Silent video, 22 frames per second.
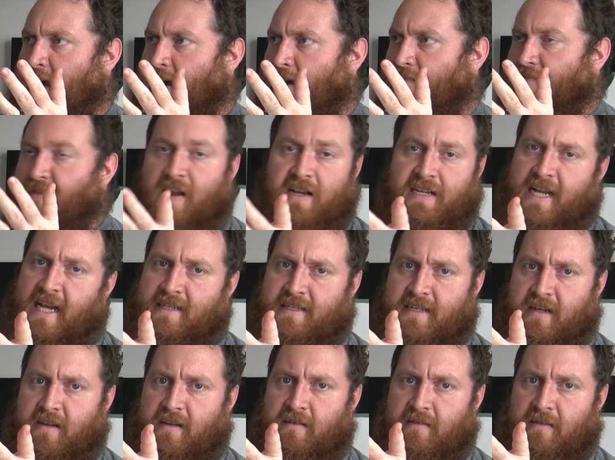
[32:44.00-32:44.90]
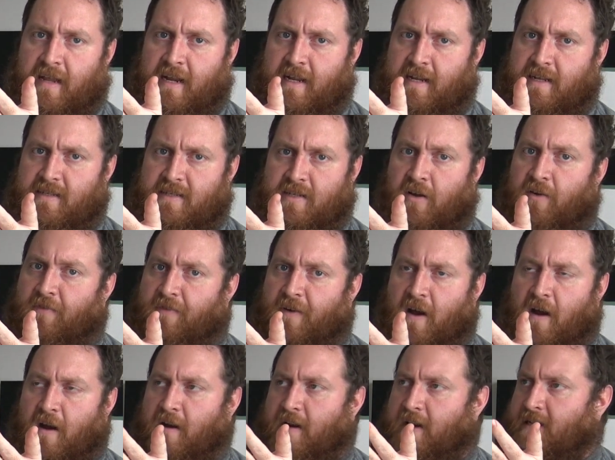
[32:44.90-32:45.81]
fantastic. And so
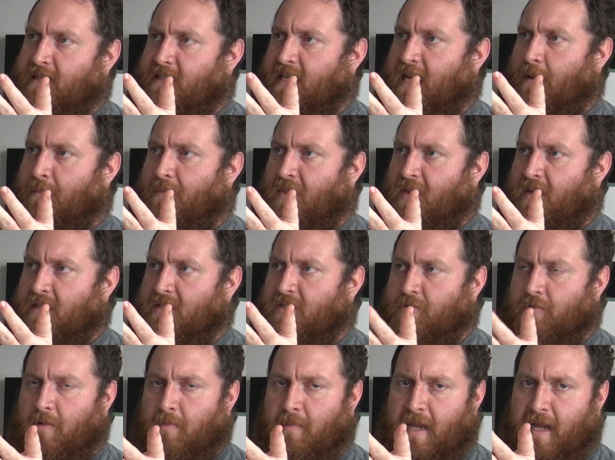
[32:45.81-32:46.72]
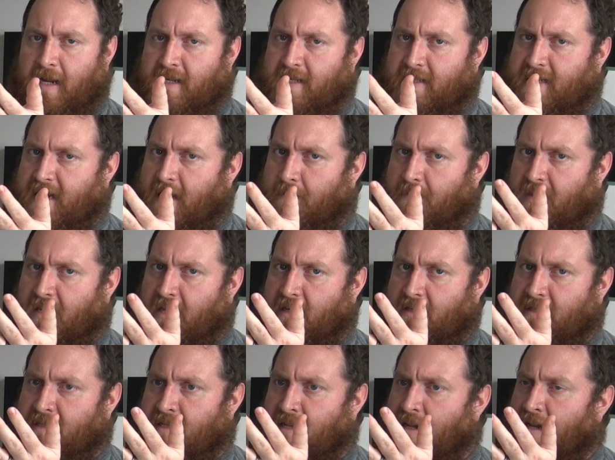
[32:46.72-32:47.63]
far, it's kept things streamlined, it's kept
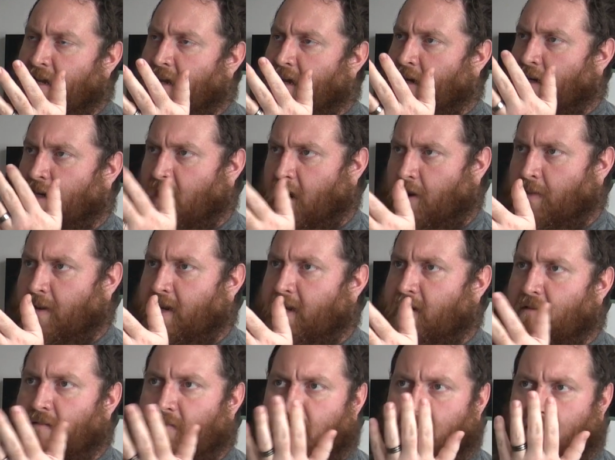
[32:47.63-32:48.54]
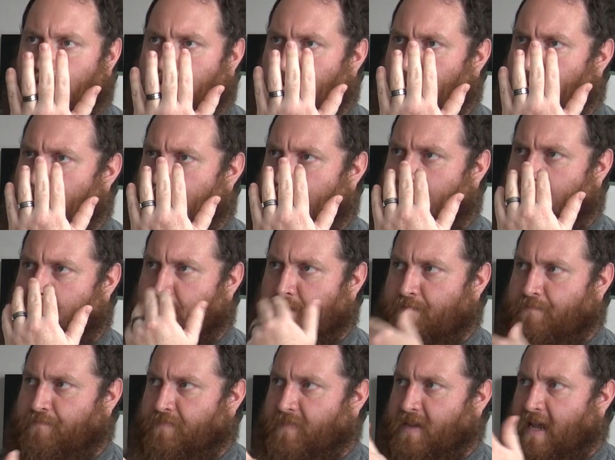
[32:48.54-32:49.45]
things going
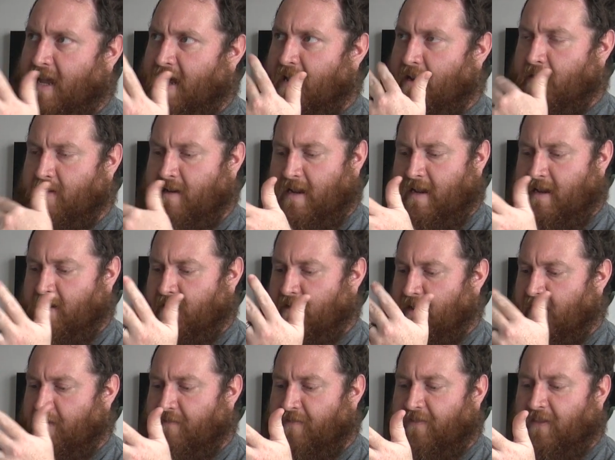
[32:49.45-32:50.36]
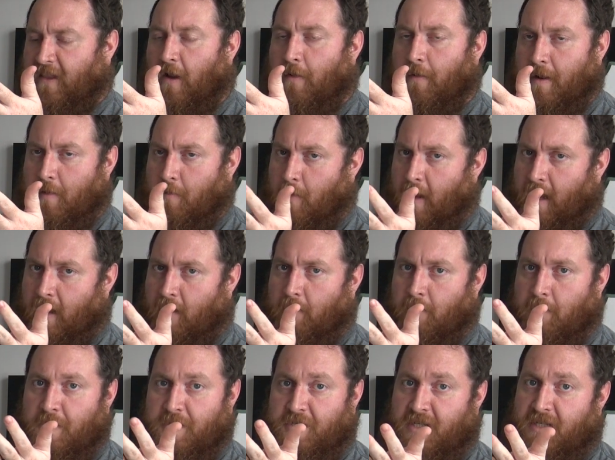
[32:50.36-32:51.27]
and flowing well,
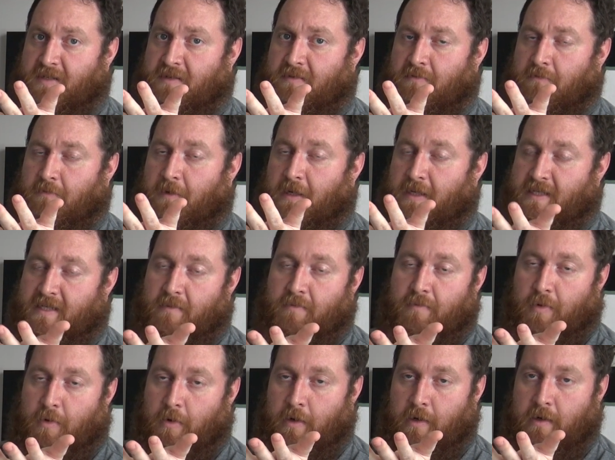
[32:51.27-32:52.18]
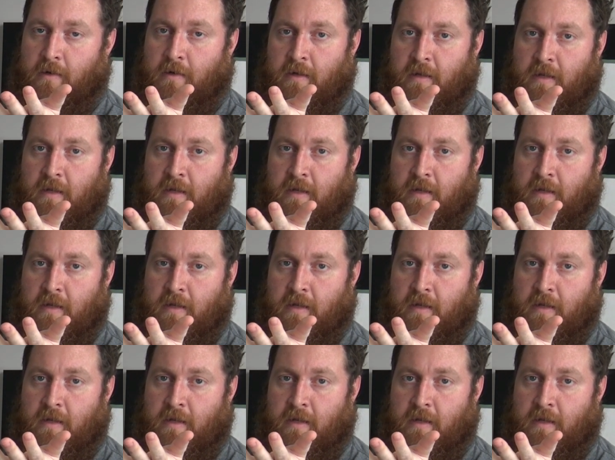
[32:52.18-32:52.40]
which is what's important.